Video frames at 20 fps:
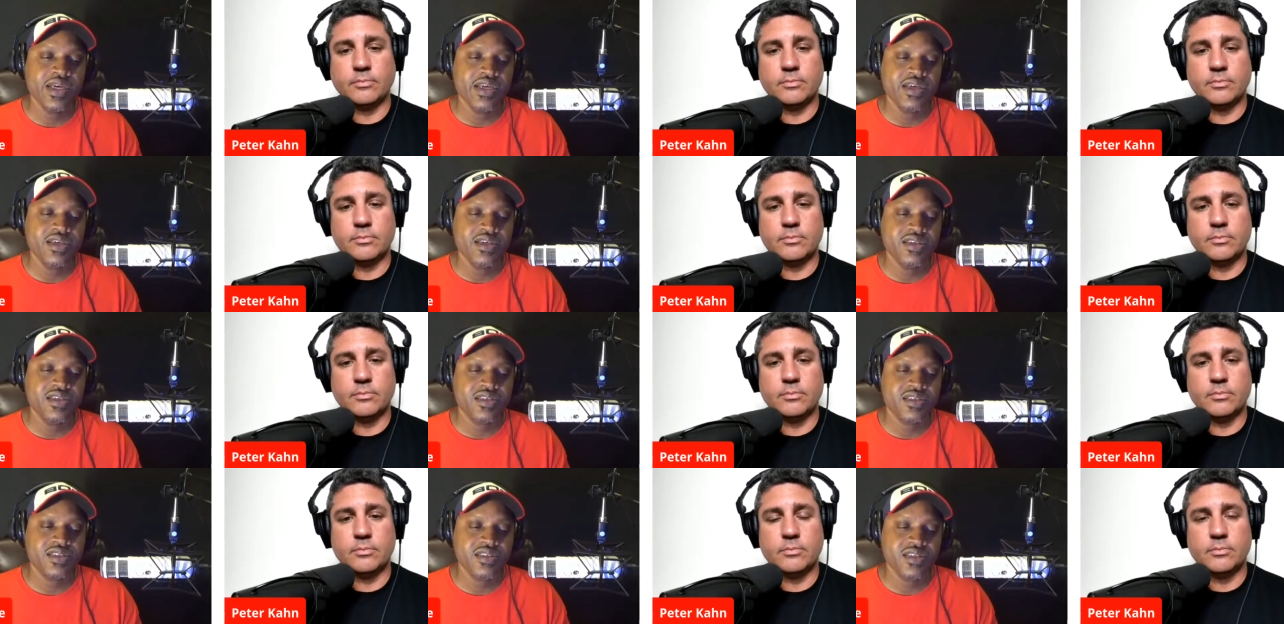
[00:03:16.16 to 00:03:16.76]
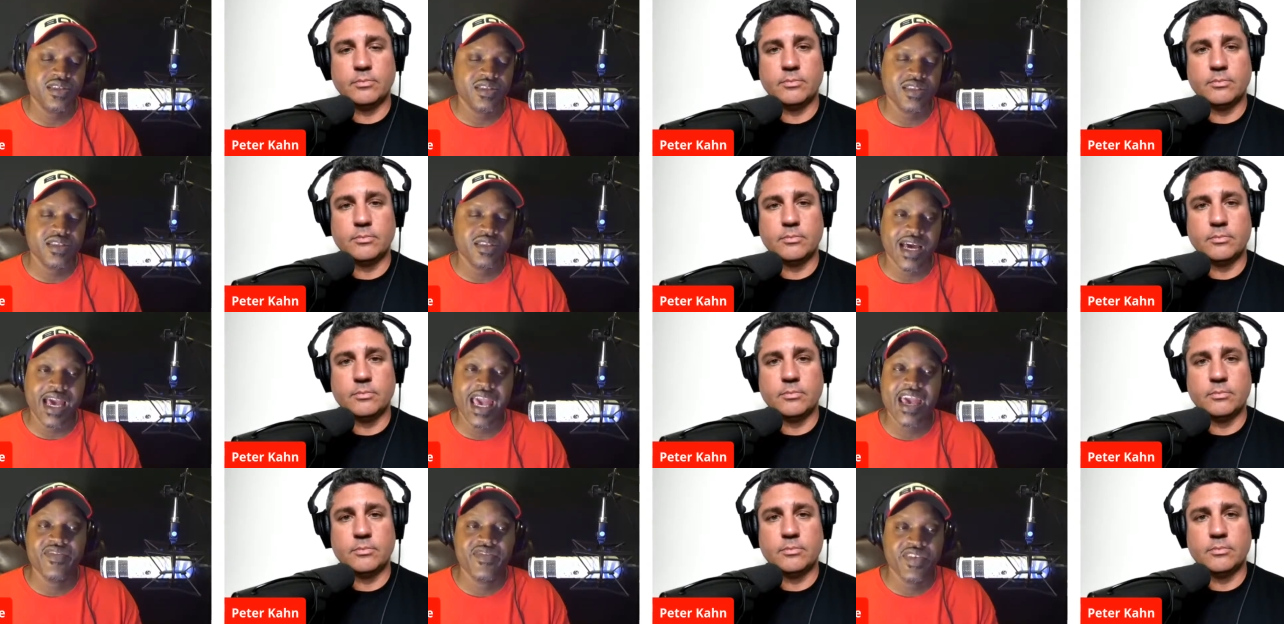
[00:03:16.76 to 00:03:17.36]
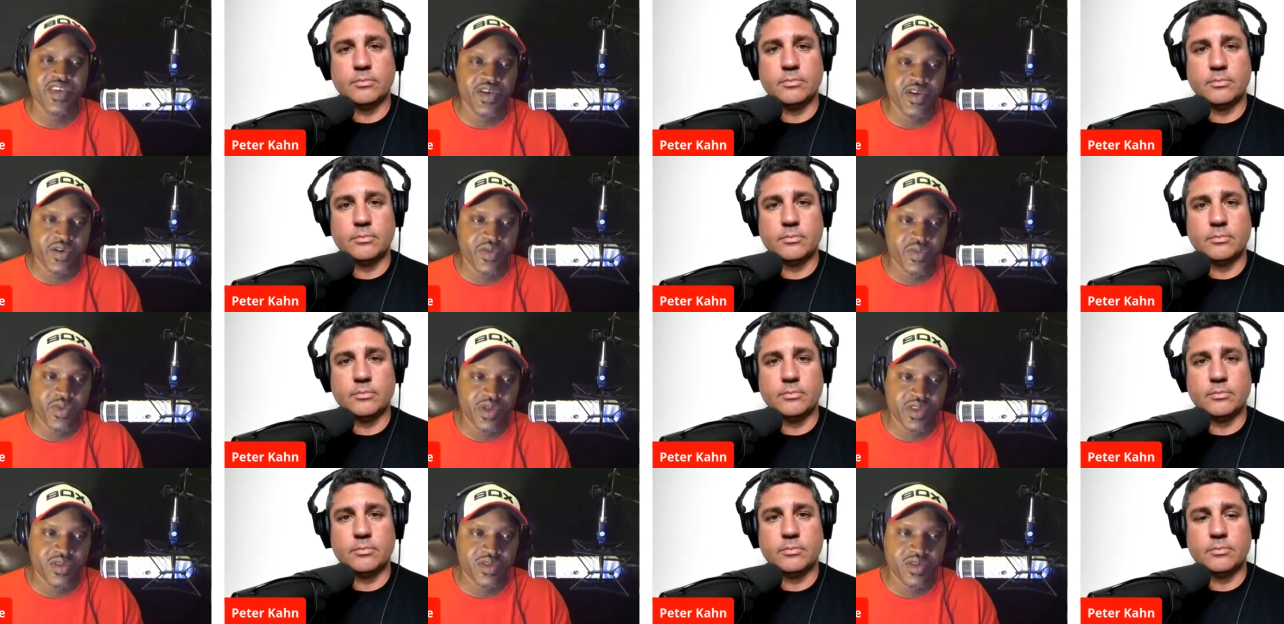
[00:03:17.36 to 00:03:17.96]
Speaker 1: is the heavier
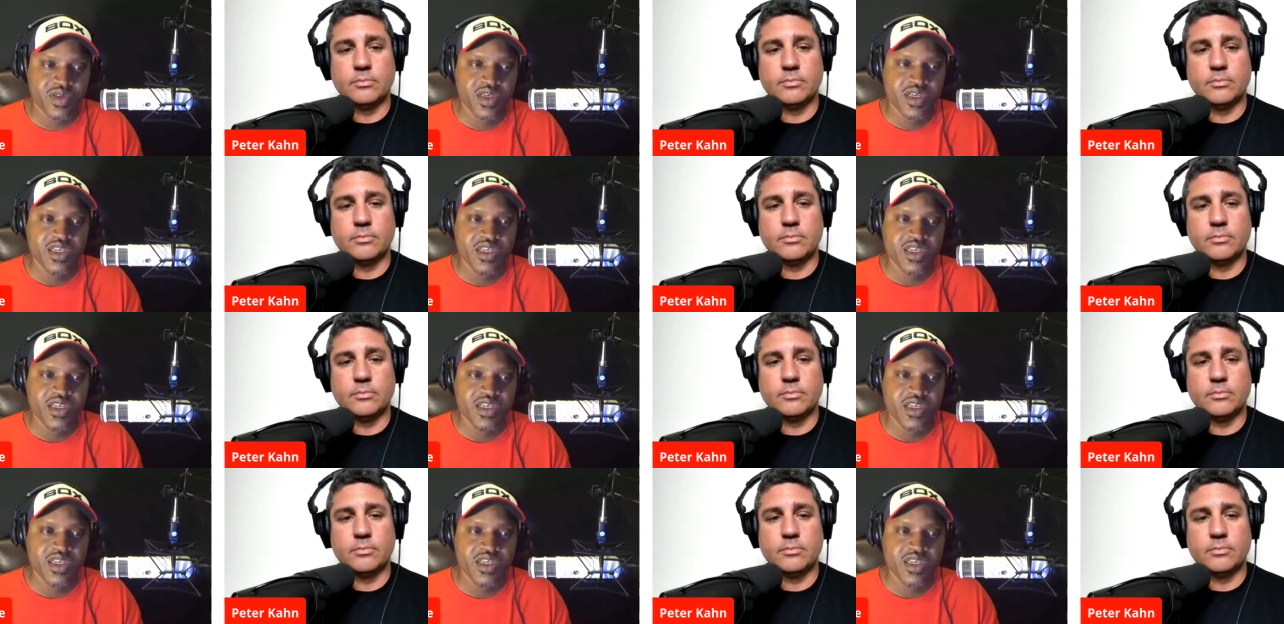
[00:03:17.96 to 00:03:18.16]
one,